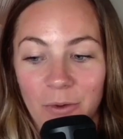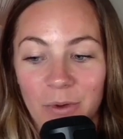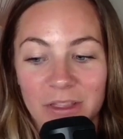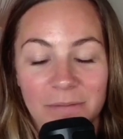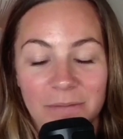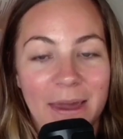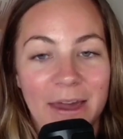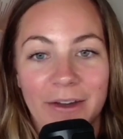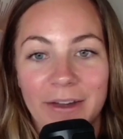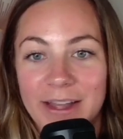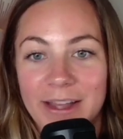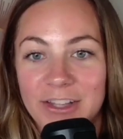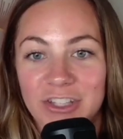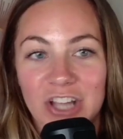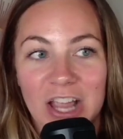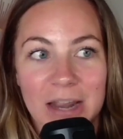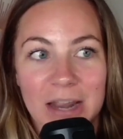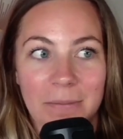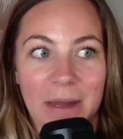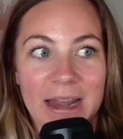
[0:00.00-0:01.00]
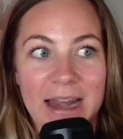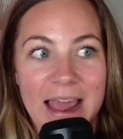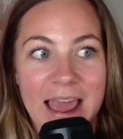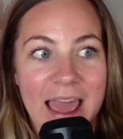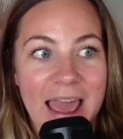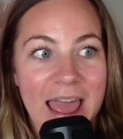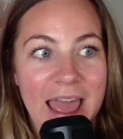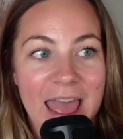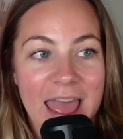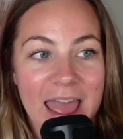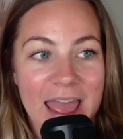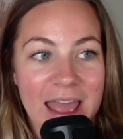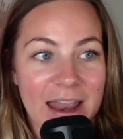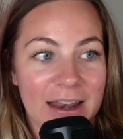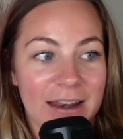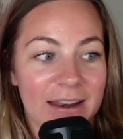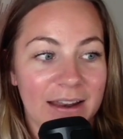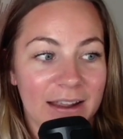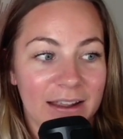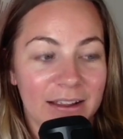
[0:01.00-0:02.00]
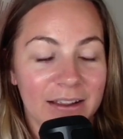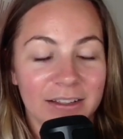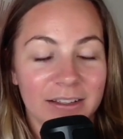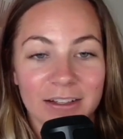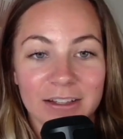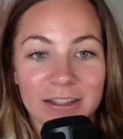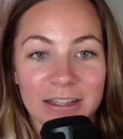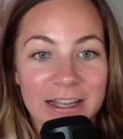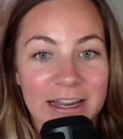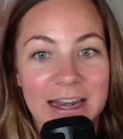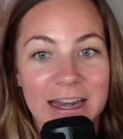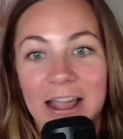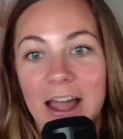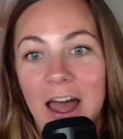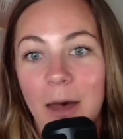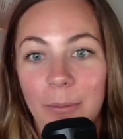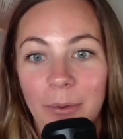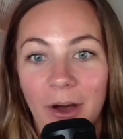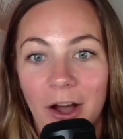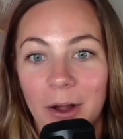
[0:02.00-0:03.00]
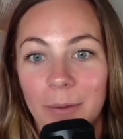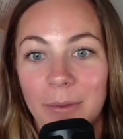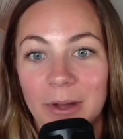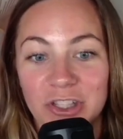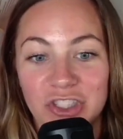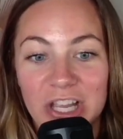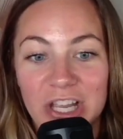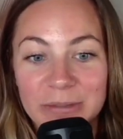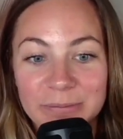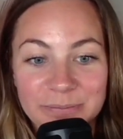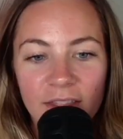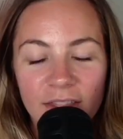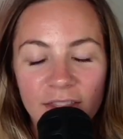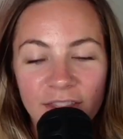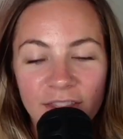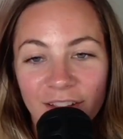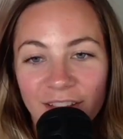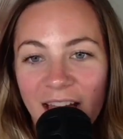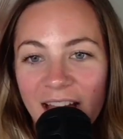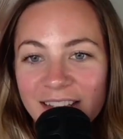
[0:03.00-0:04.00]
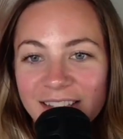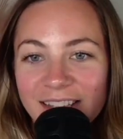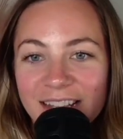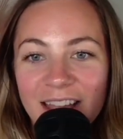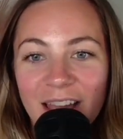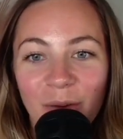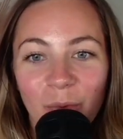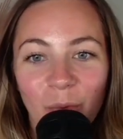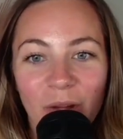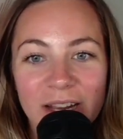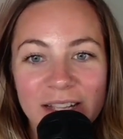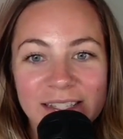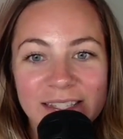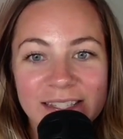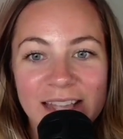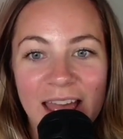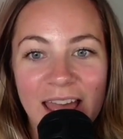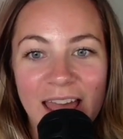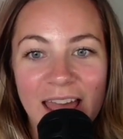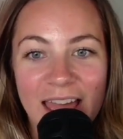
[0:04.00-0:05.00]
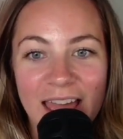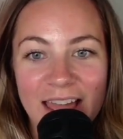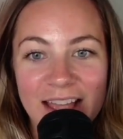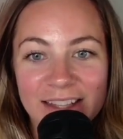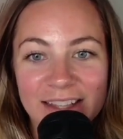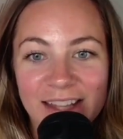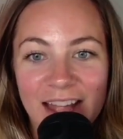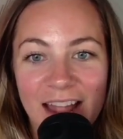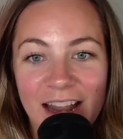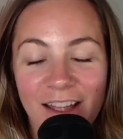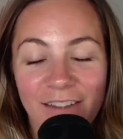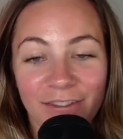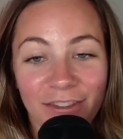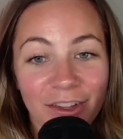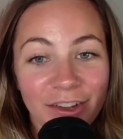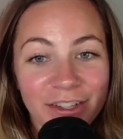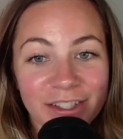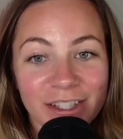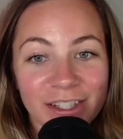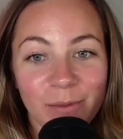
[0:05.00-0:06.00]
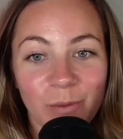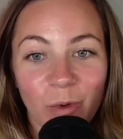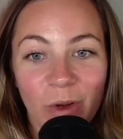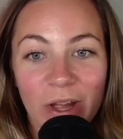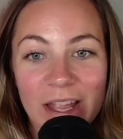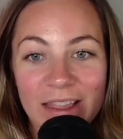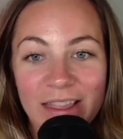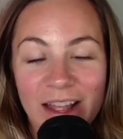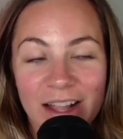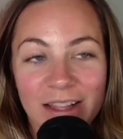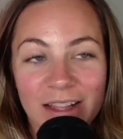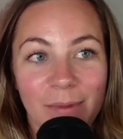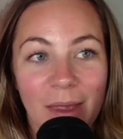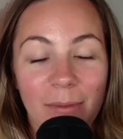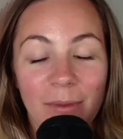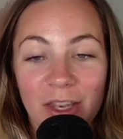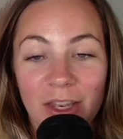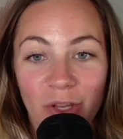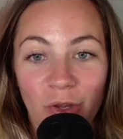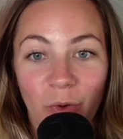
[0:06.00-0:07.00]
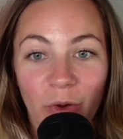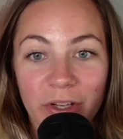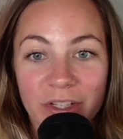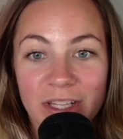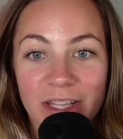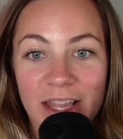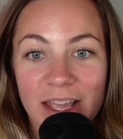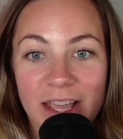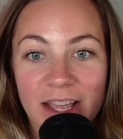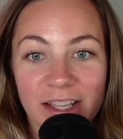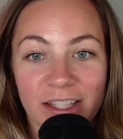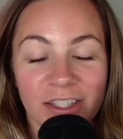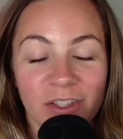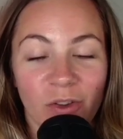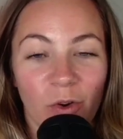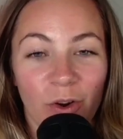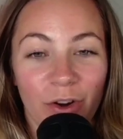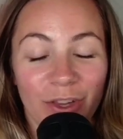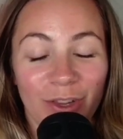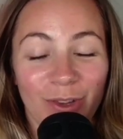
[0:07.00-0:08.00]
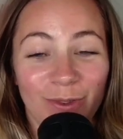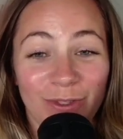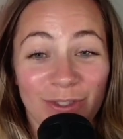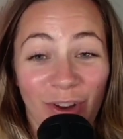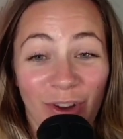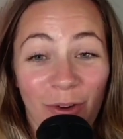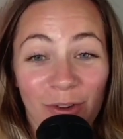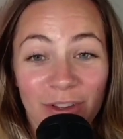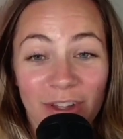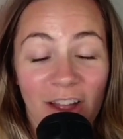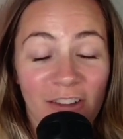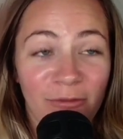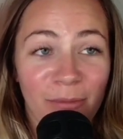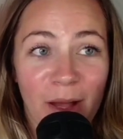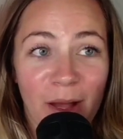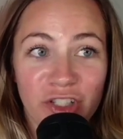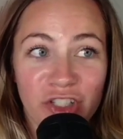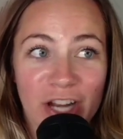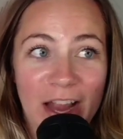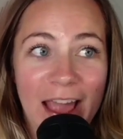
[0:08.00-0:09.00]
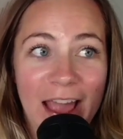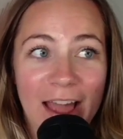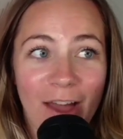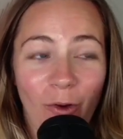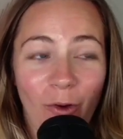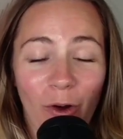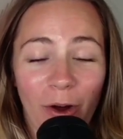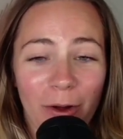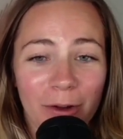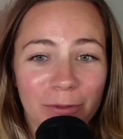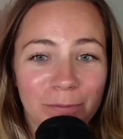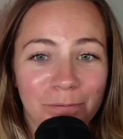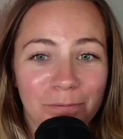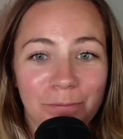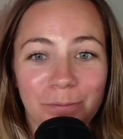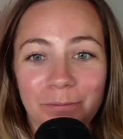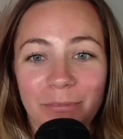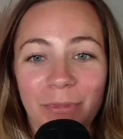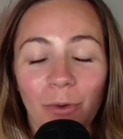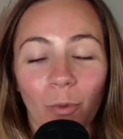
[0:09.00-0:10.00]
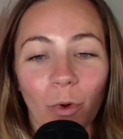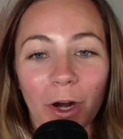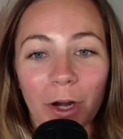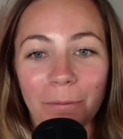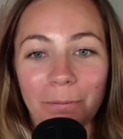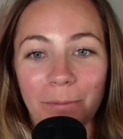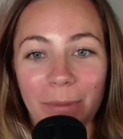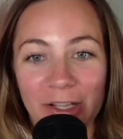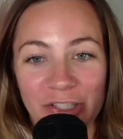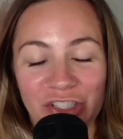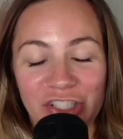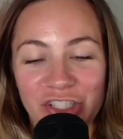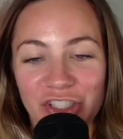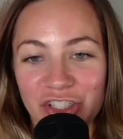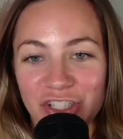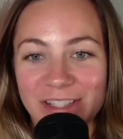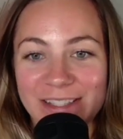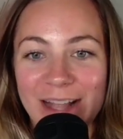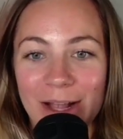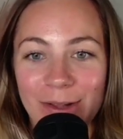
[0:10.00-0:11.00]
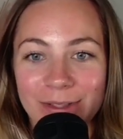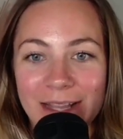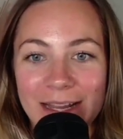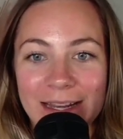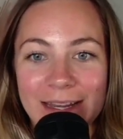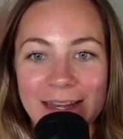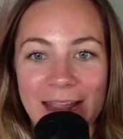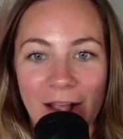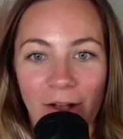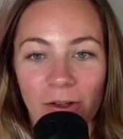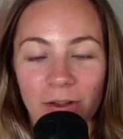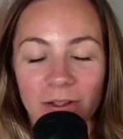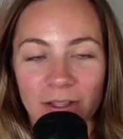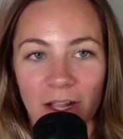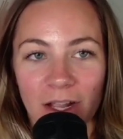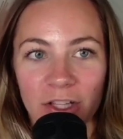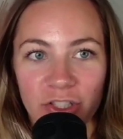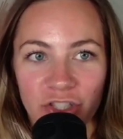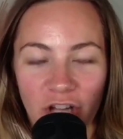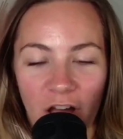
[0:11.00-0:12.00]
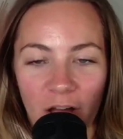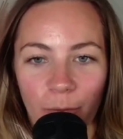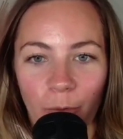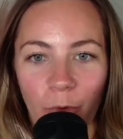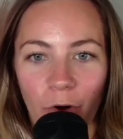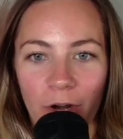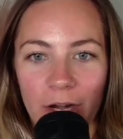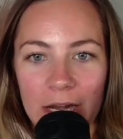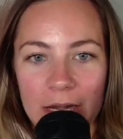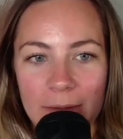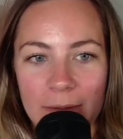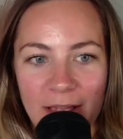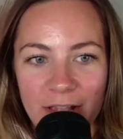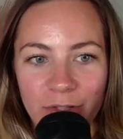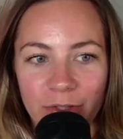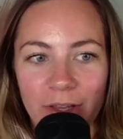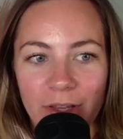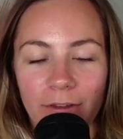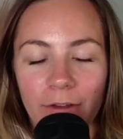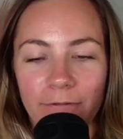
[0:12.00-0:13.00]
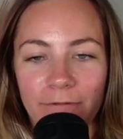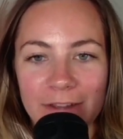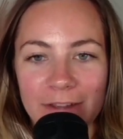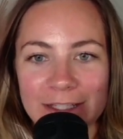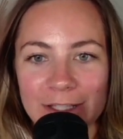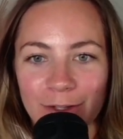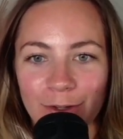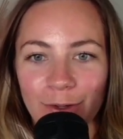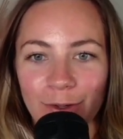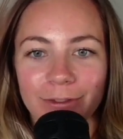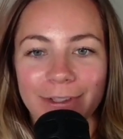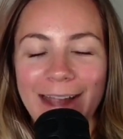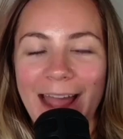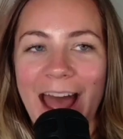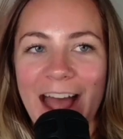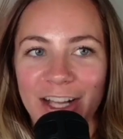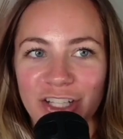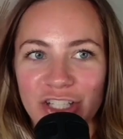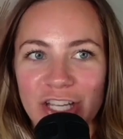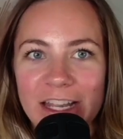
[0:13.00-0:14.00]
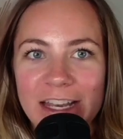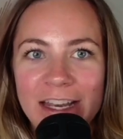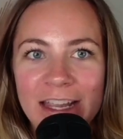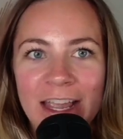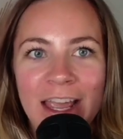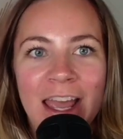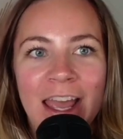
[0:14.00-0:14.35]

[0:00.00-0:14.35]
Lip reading: with marriage and money and cleaning up our budget. The last thing I want to say is that if you're someone that's maybe newer to this, or you don't love budgeting, or the word budget just sounds like nails on a chalkboard and makes you have a physical reaction,